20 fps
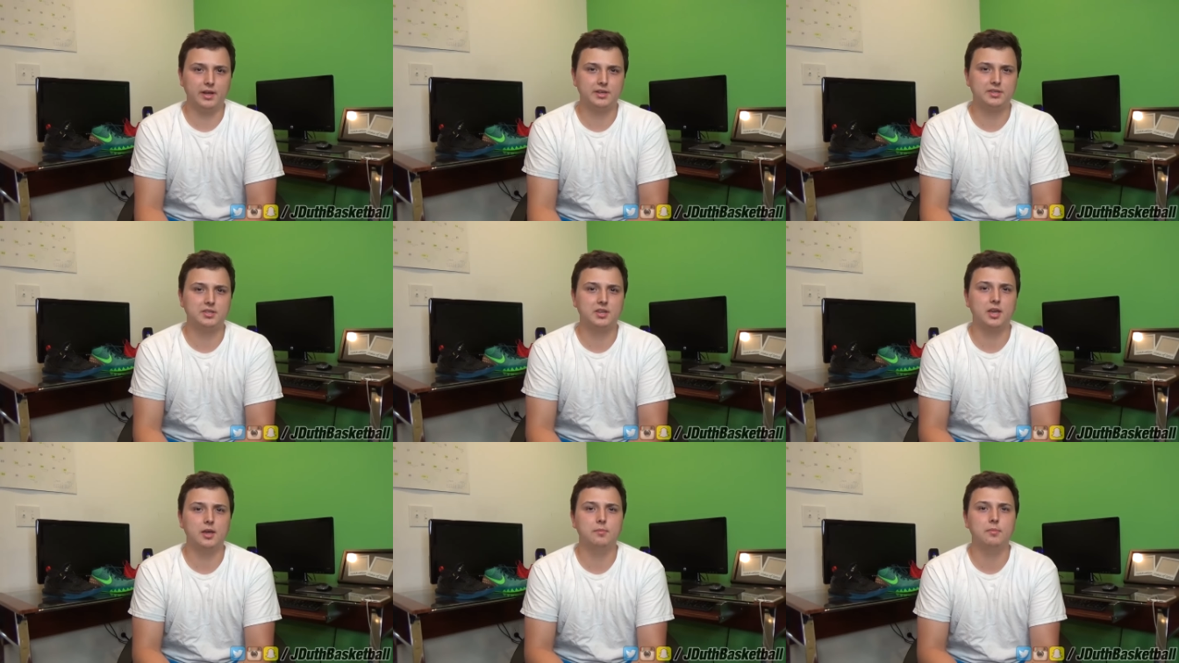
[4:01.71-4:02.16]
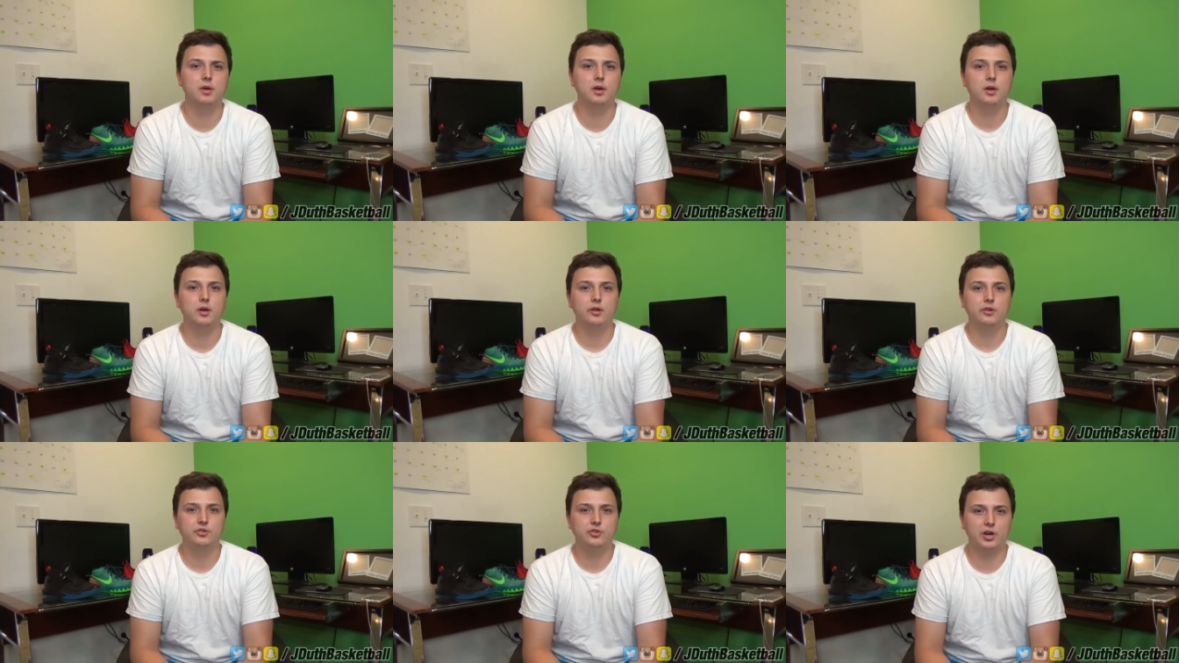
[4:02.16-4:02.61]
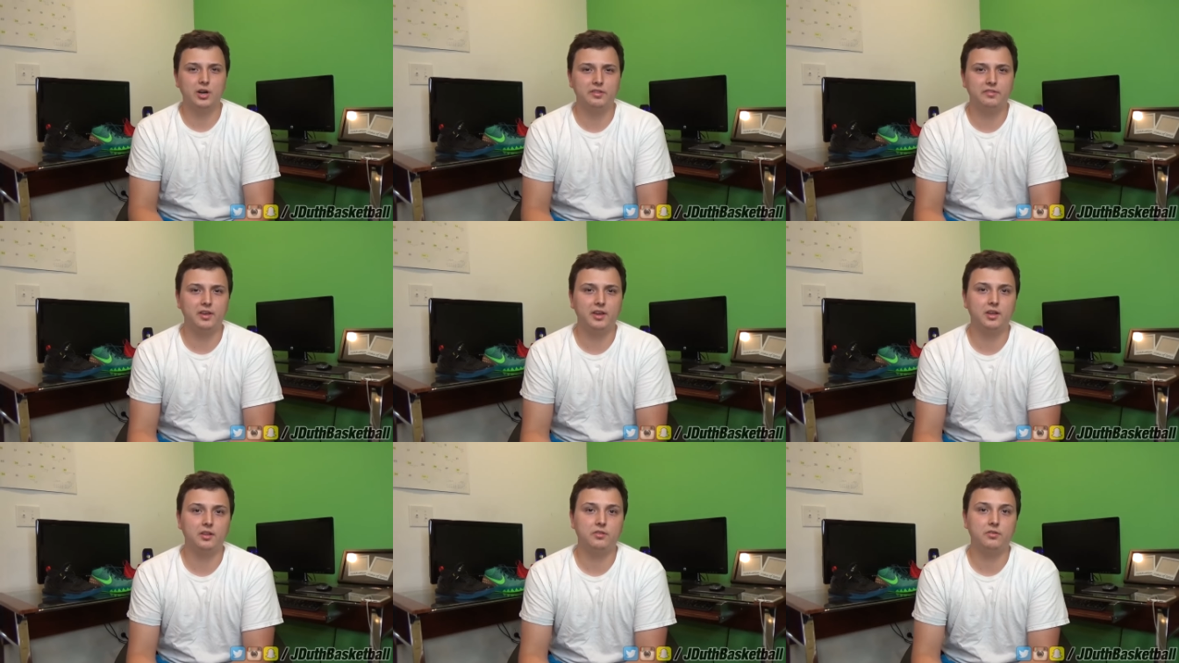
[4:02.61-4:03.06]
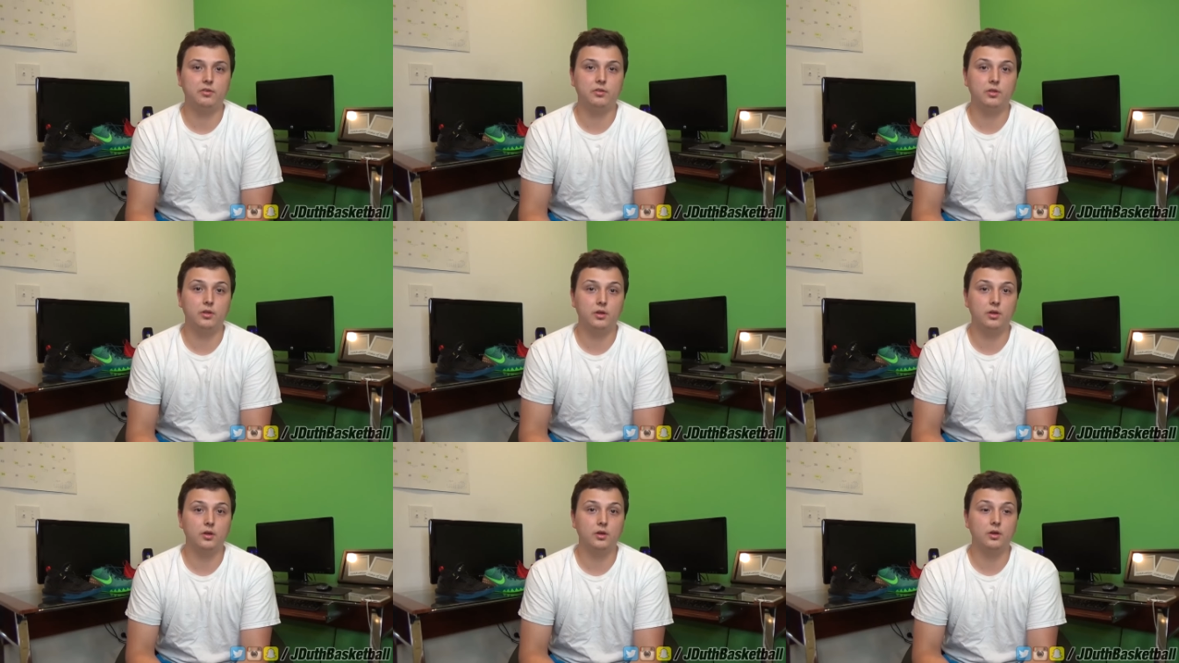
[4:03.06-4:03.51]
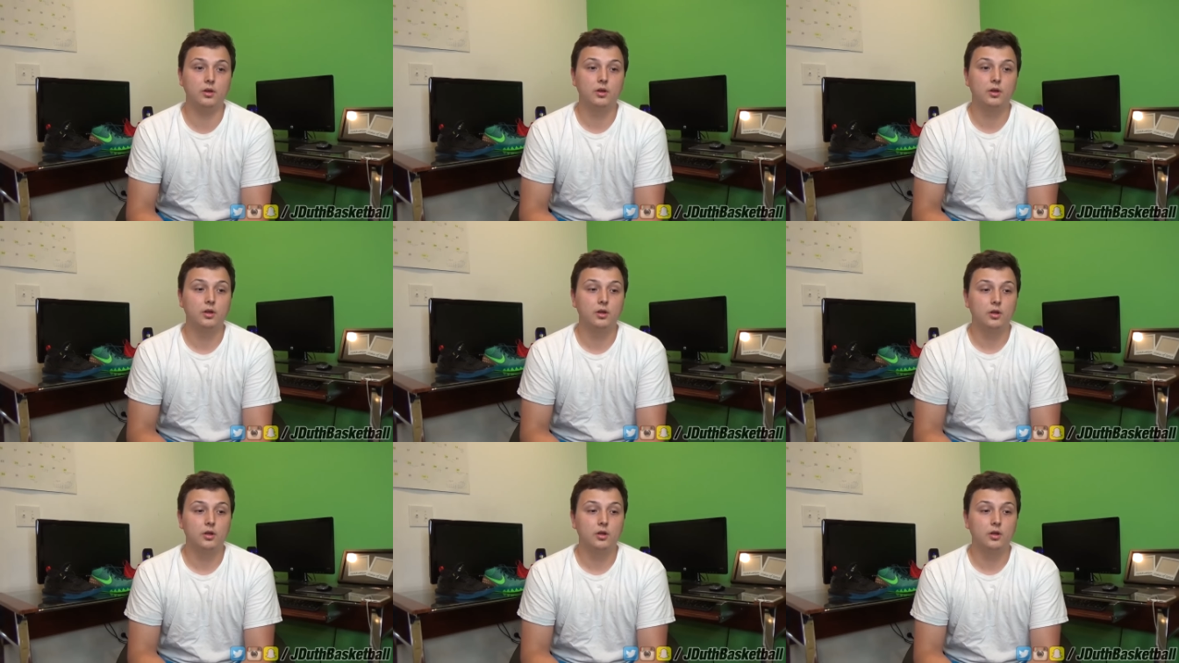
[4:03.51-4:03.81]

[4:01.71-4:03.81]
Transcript: next game. Try to take it to the